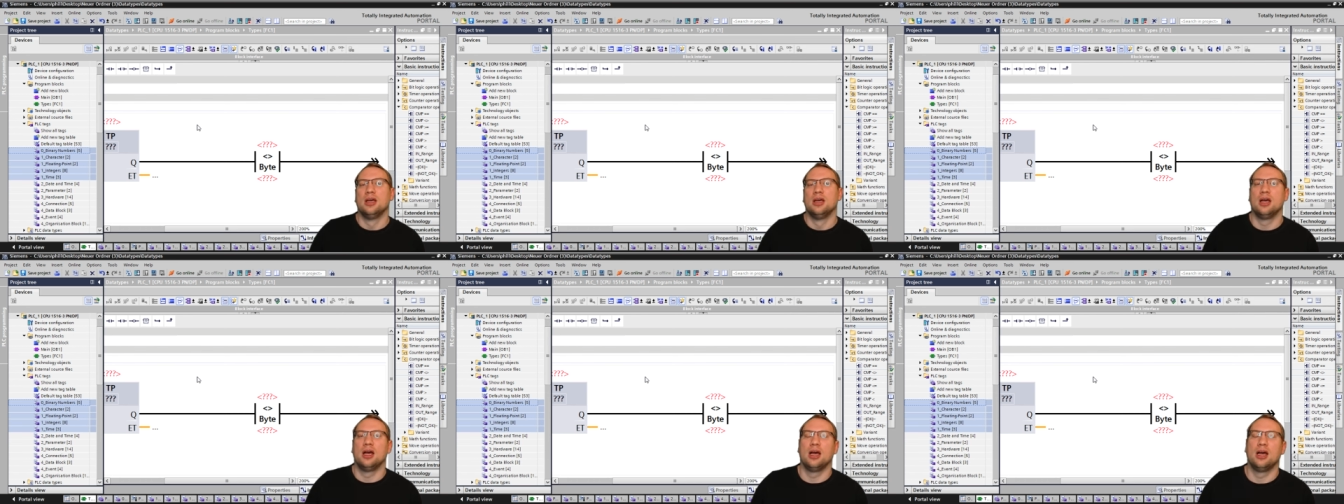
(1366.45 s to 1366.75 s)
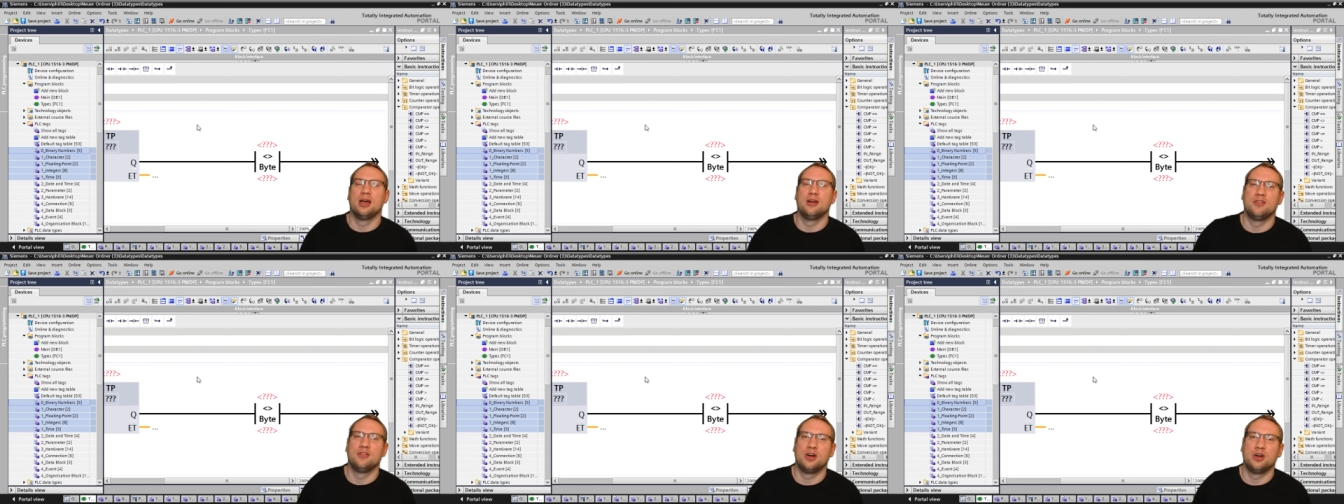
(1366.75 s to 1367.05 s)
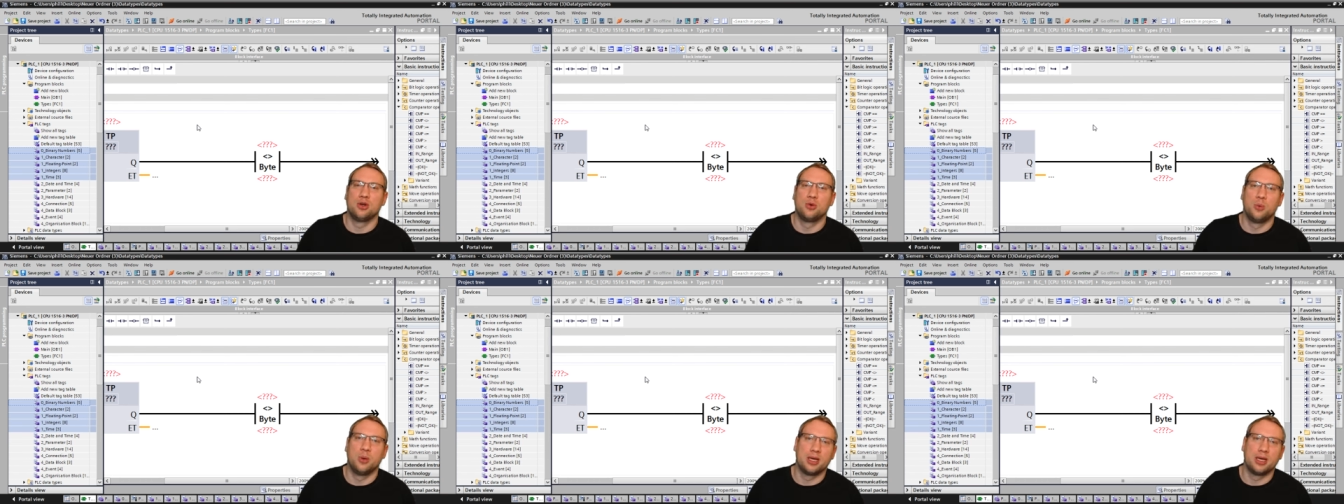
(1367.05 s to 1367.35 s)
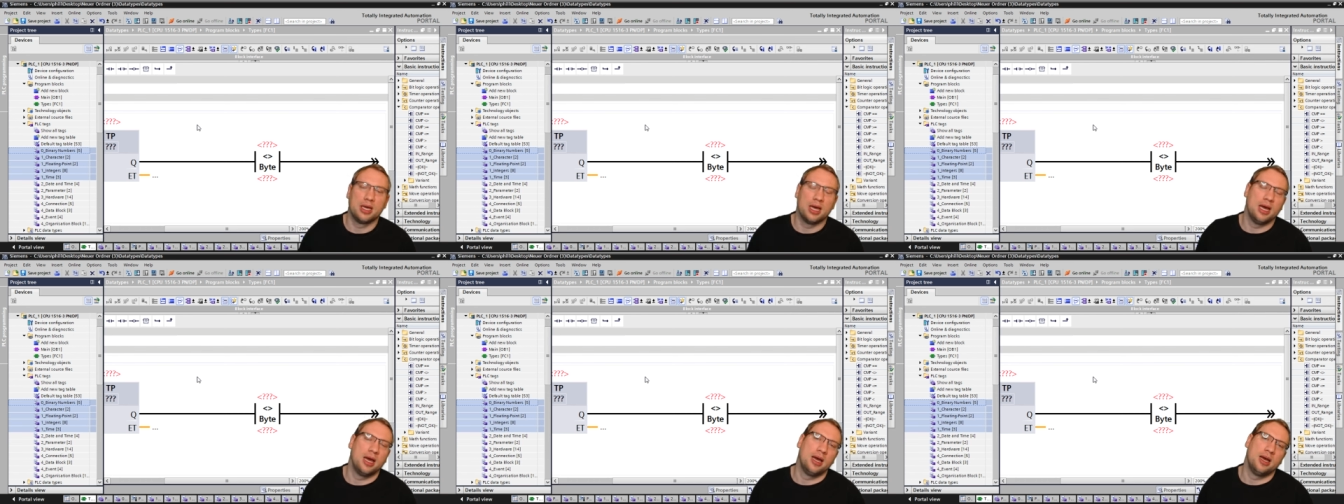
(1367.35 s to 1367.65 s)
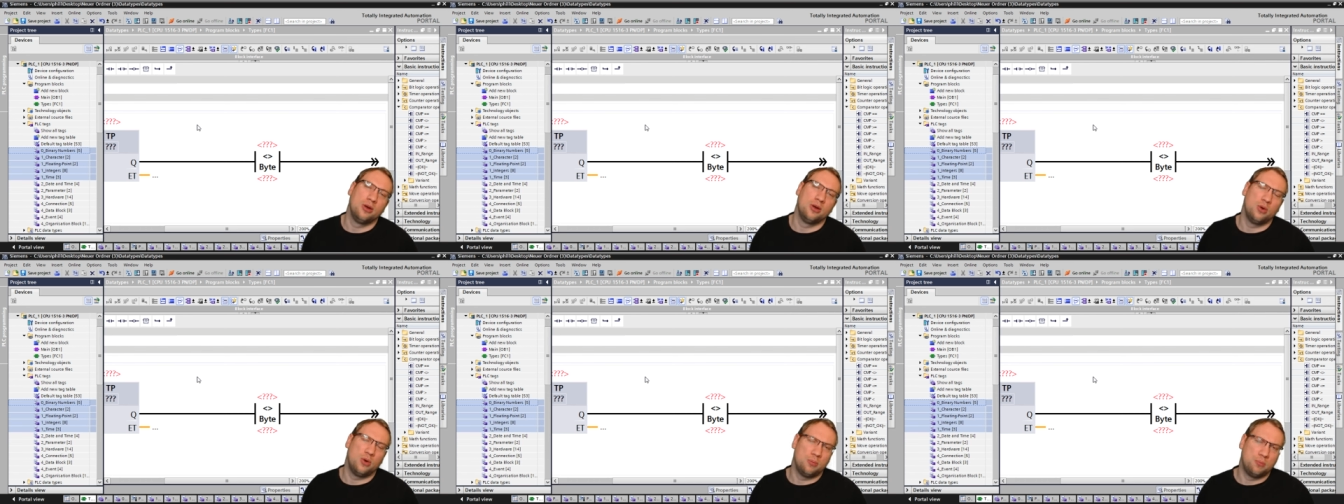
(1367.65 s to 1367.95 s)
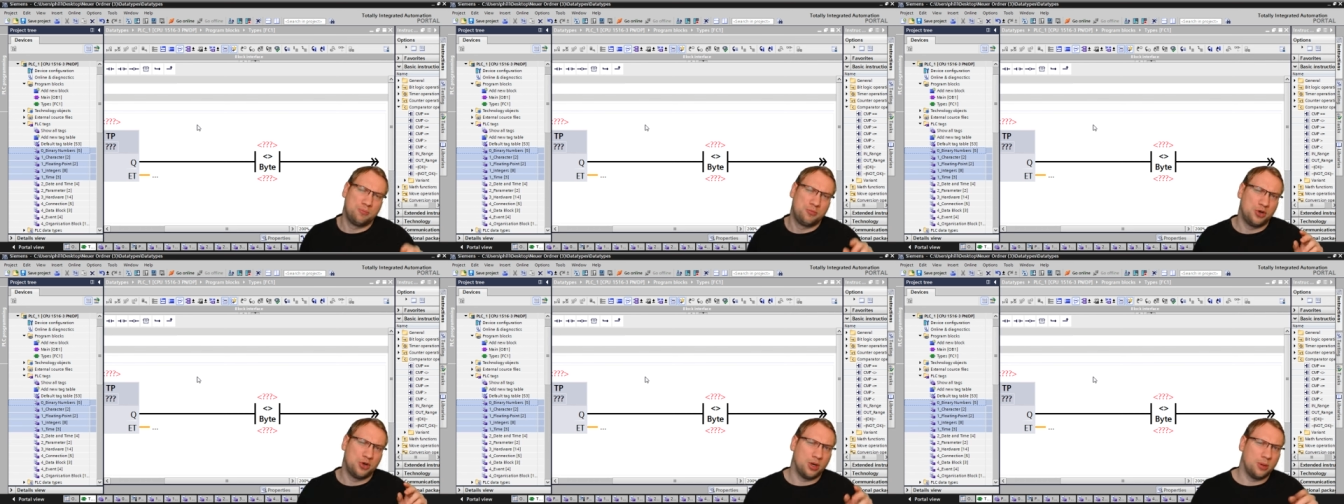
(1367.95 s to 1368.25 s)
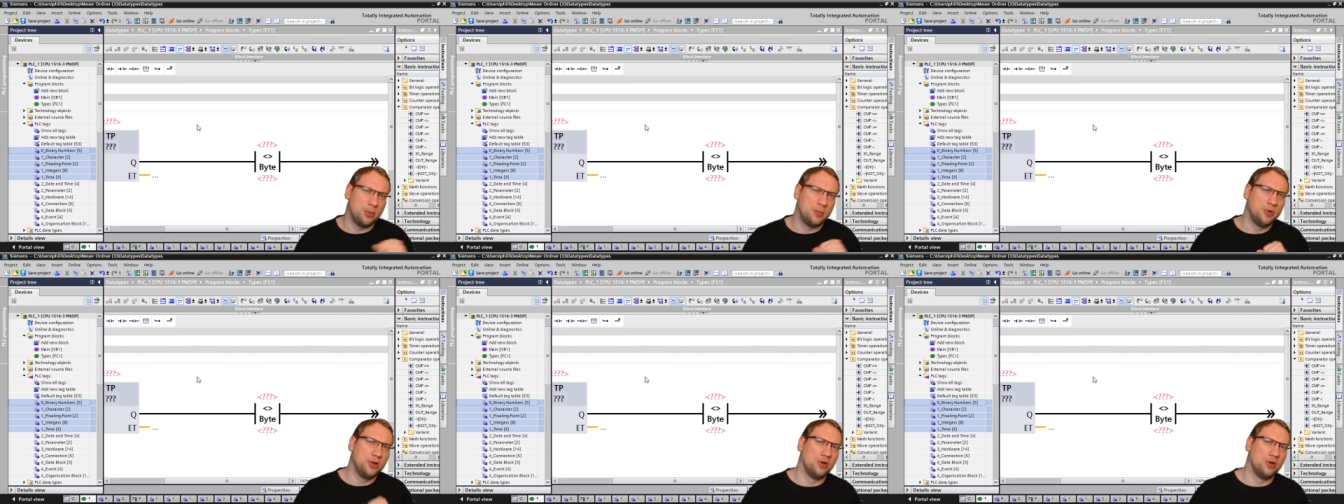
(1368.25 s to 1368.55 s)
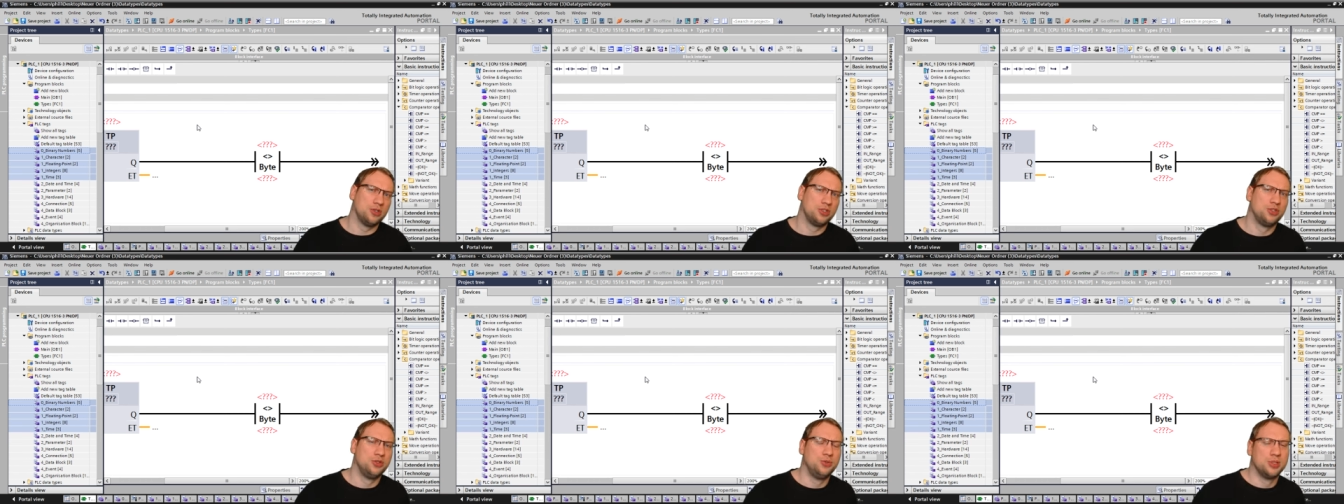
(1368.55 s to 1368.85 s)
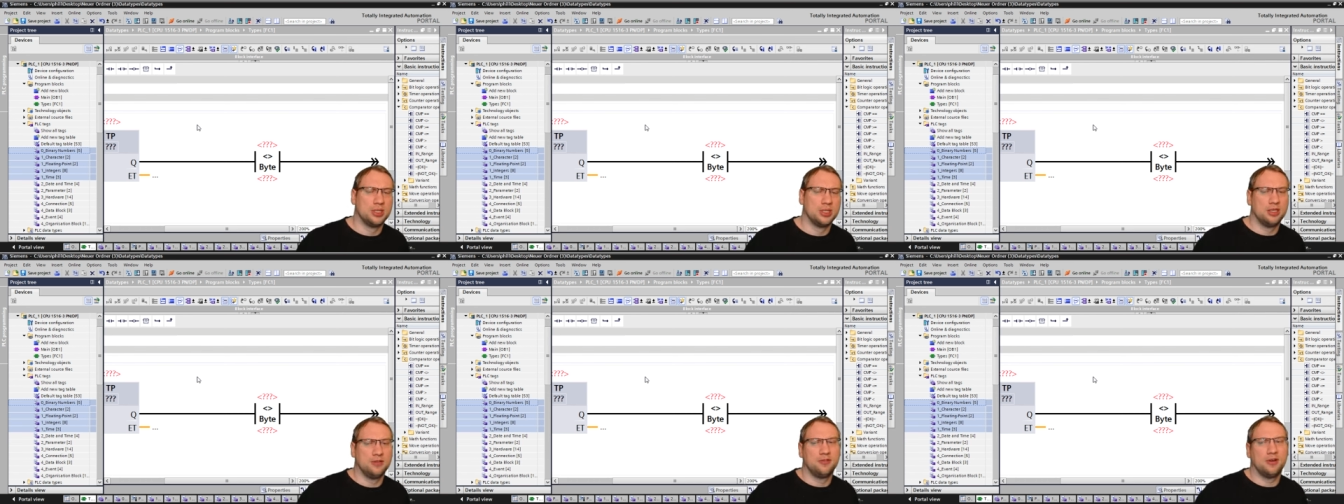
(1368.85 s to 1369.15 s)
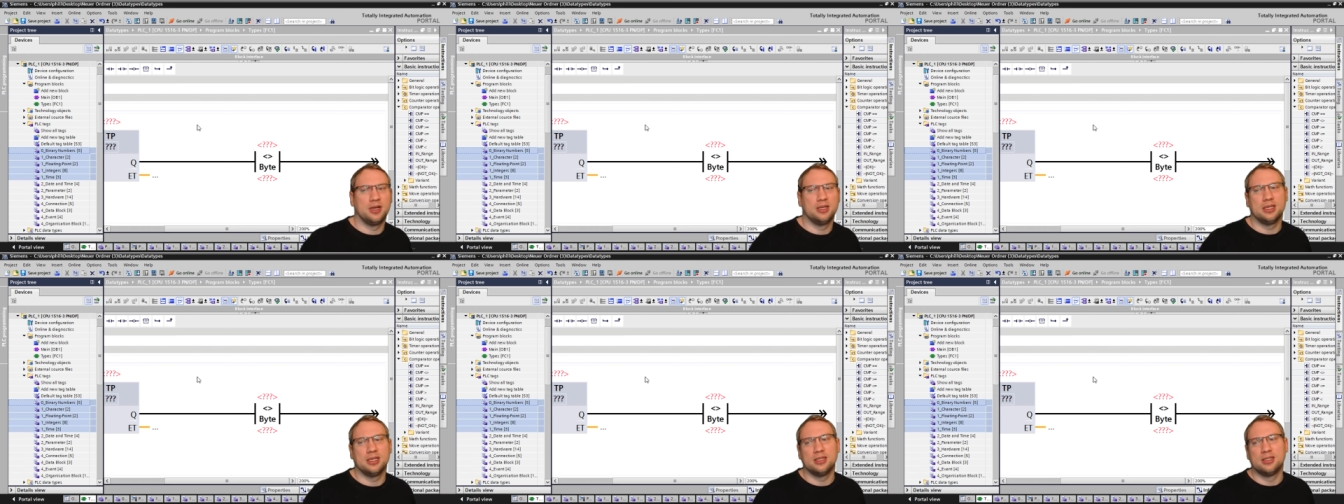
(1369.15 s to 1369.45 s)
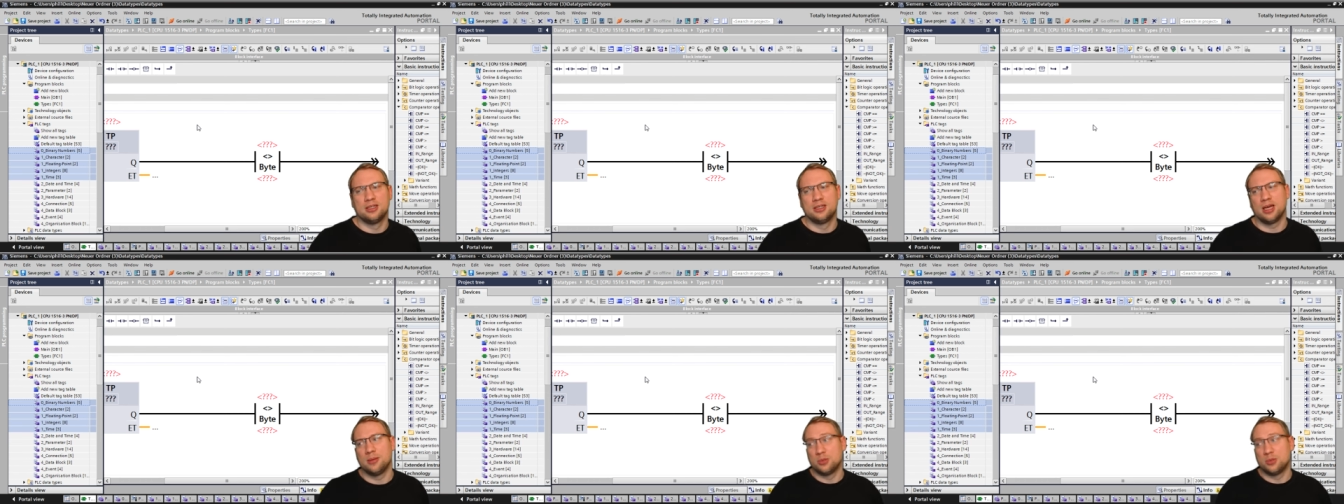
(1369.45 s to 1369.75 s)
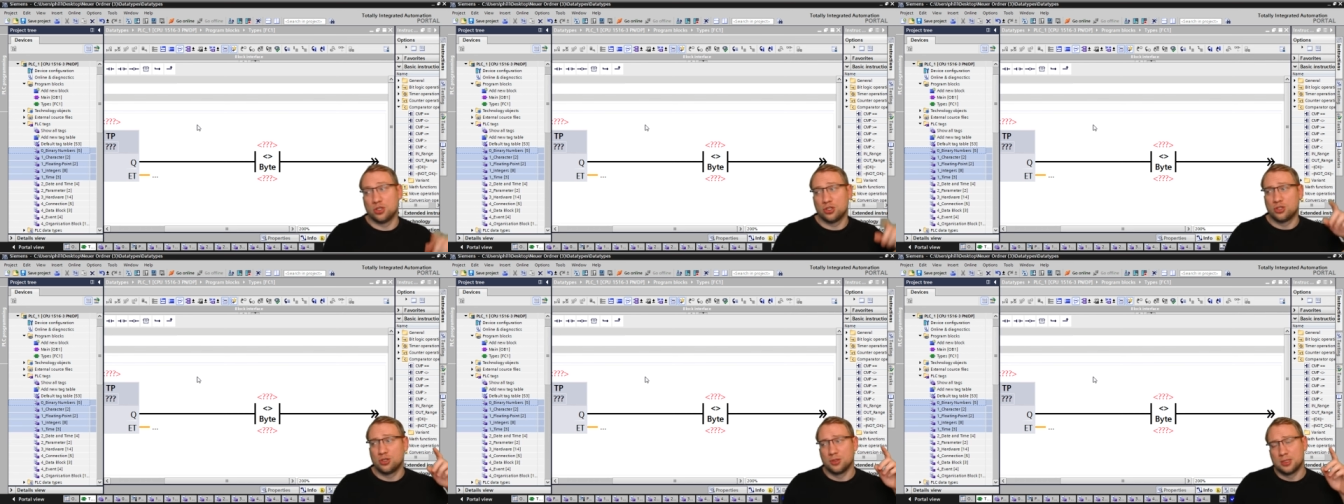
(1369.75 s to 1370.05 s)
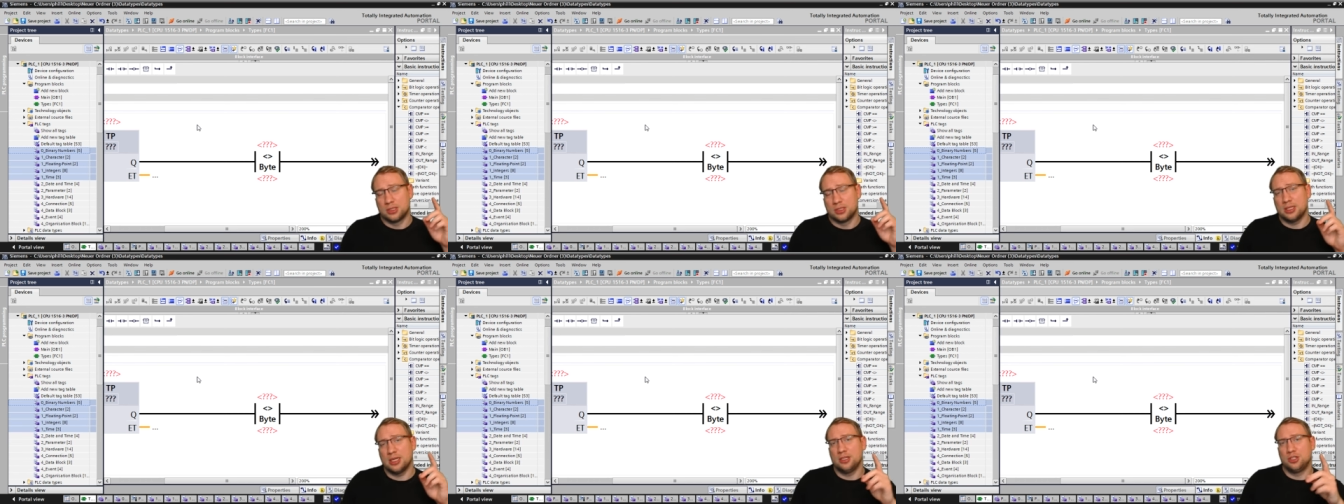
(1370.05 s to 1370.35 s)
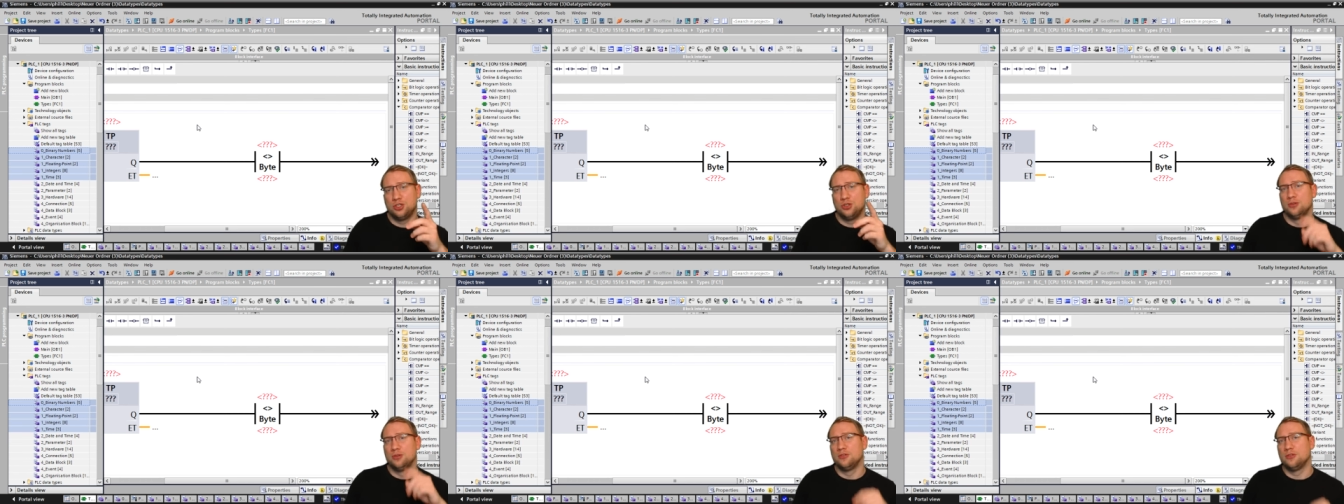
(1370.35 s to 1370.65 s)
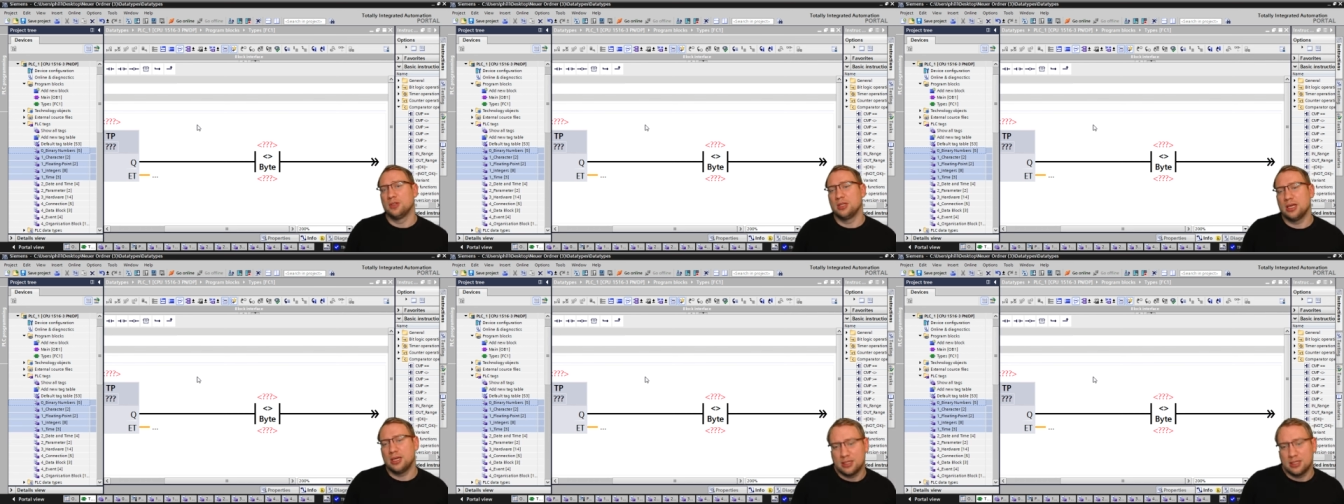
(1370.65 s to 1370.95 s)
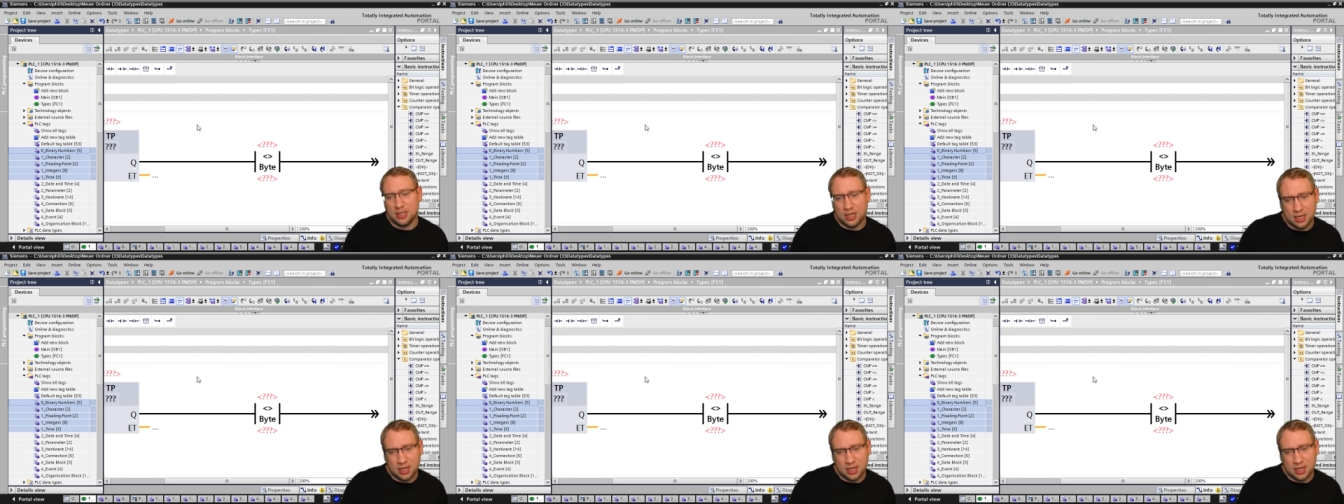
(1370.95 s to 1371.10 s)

um, very quick, and probably also user-defined data types. So stay tuned for that.